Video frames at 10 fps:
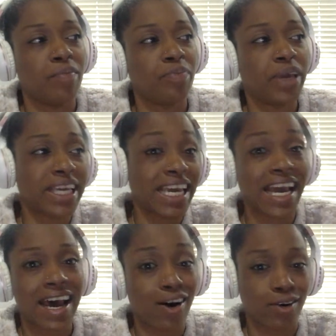picking
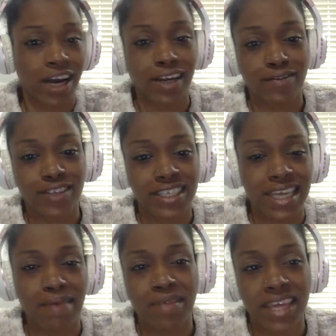out kind of the
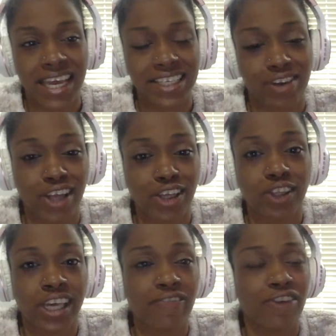same things, right? They're
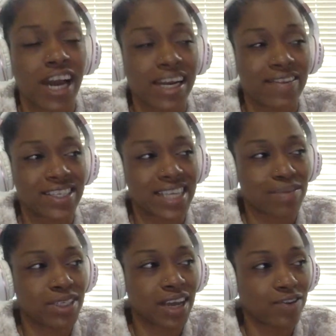looking for kind of the
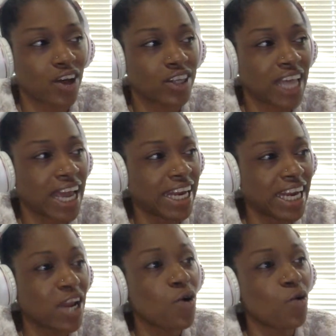same stuff online
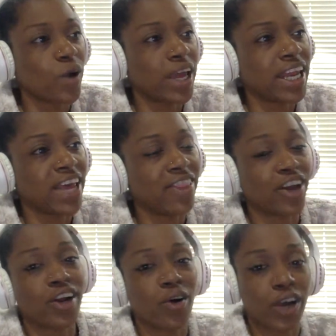when
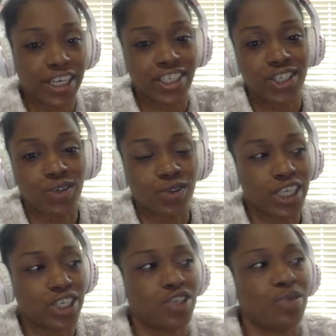they're going to
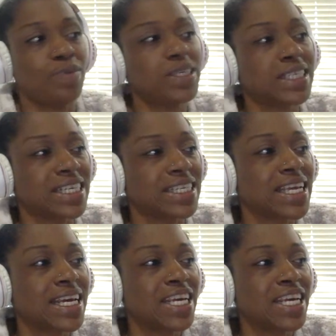list your business.